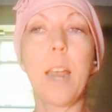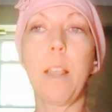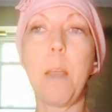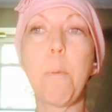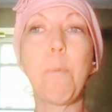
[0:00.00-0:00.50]
and a
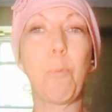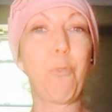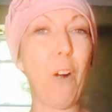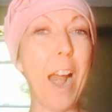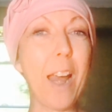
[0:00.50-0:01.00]
lot of people
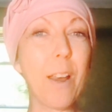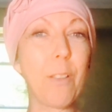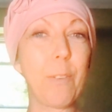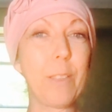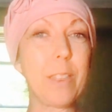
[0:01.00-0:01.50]
fry
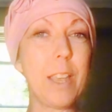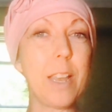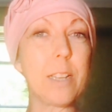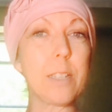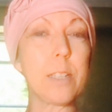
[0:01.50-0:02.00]
it with
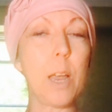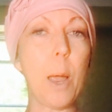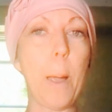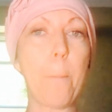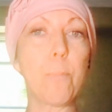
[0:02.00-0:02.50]
this,
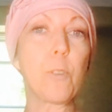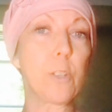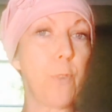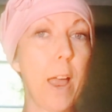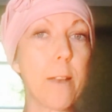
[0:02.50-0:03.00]
which
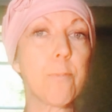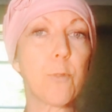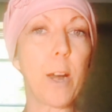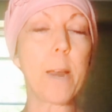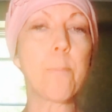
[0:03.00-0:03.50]
is fine,
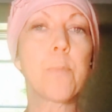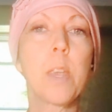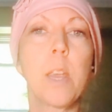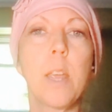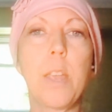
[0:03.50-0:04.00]
right?
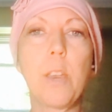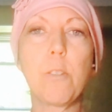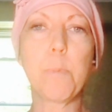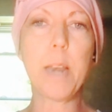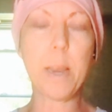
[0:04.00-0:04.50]
They
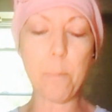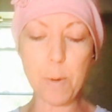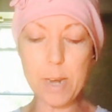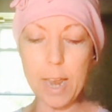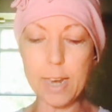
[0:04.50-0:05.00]
use
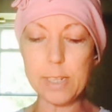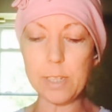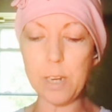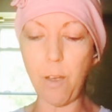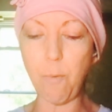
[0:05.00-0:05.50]
beignets
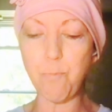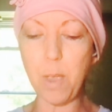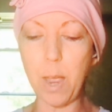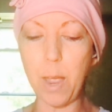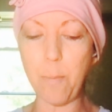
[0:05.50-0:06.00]
and stuff,
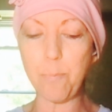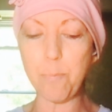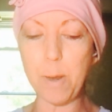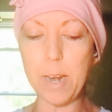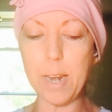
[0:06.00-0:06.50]

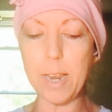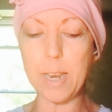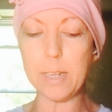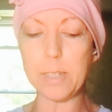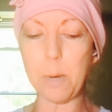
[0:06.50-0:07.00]
but it
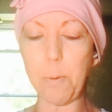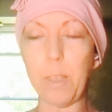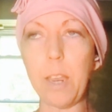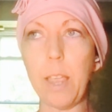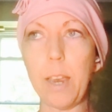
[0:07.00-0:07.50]
is
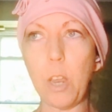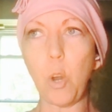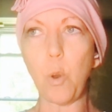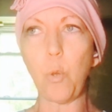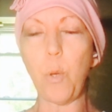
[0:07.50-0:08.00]
typically like
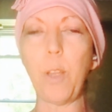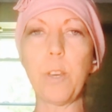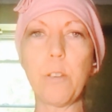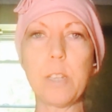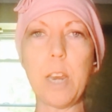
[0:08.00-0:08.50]
canola
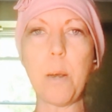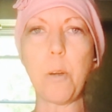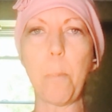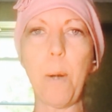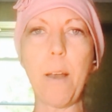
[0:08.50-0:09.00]
oil. You'll see it in
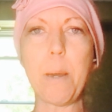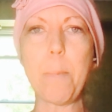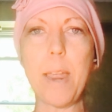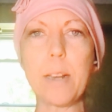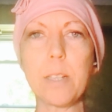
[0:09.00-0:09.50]
your brownie
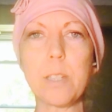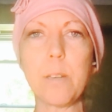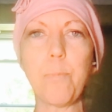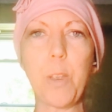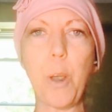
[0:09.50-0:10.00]
mix,